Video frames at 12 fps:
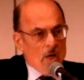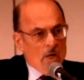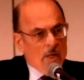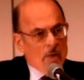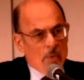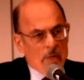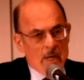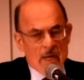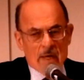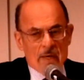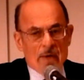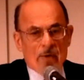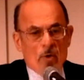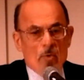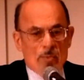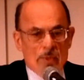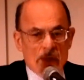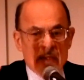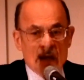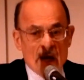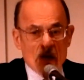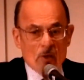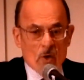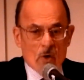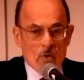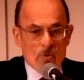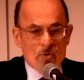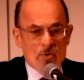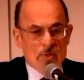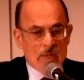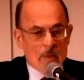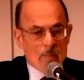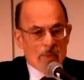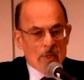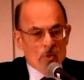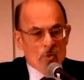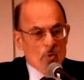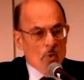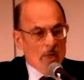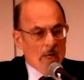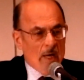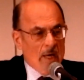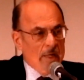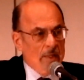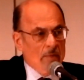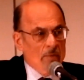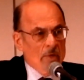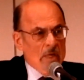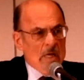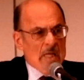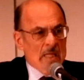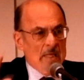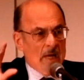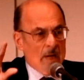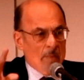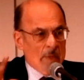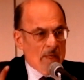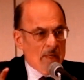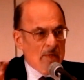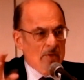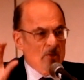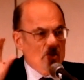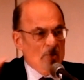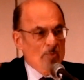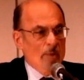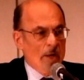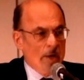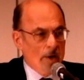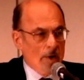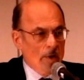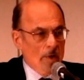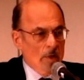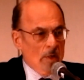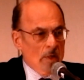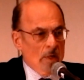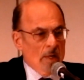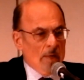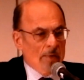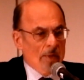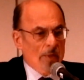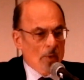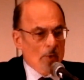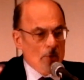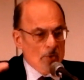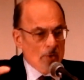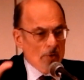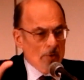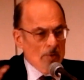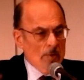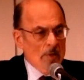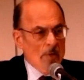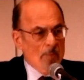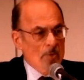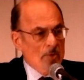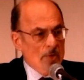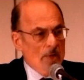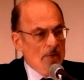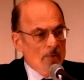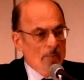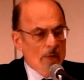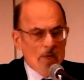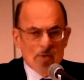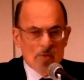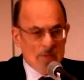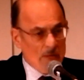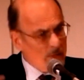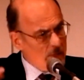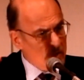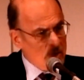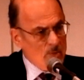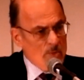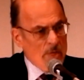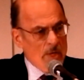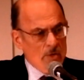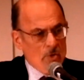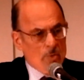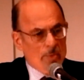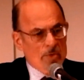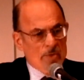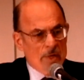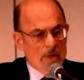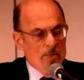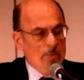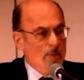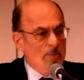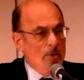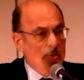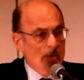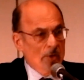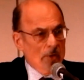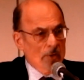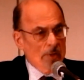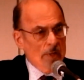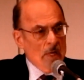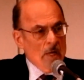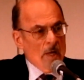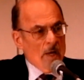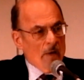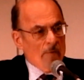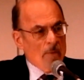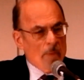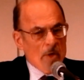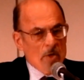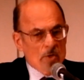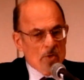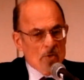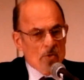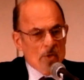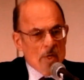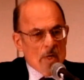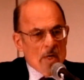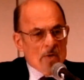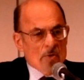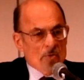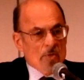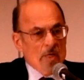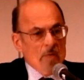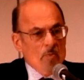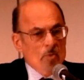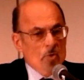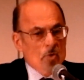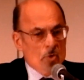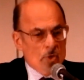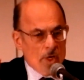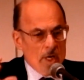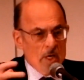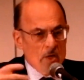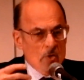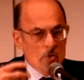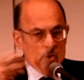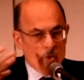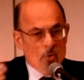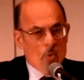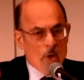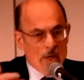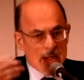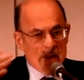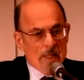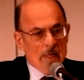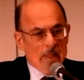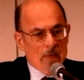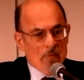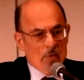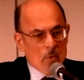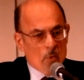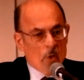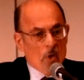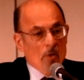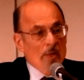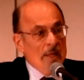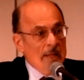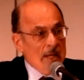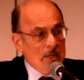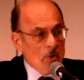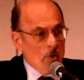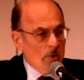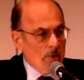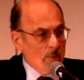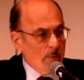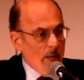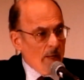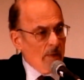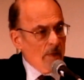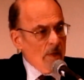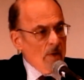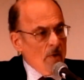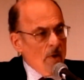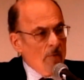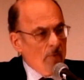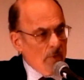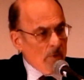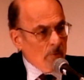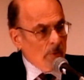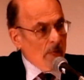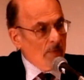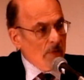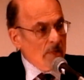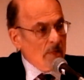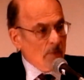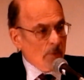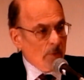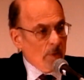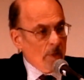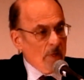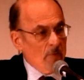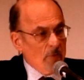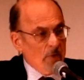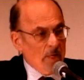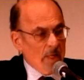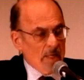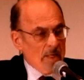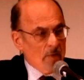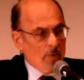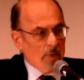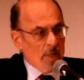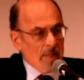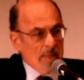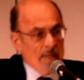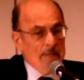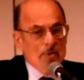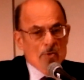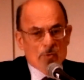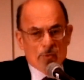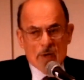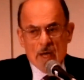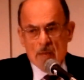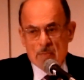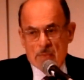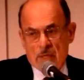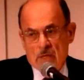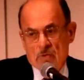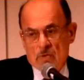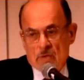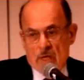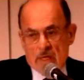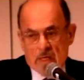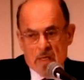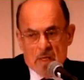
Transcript: that we had in our group did not all slump into a kind of numbing despair. That there were a certain percentage of patients, I think a substantial percentage, perhaps a third of the patients, seemed to change in the way that they lived in the world, and they talked about living differently and feeling differently. They described things like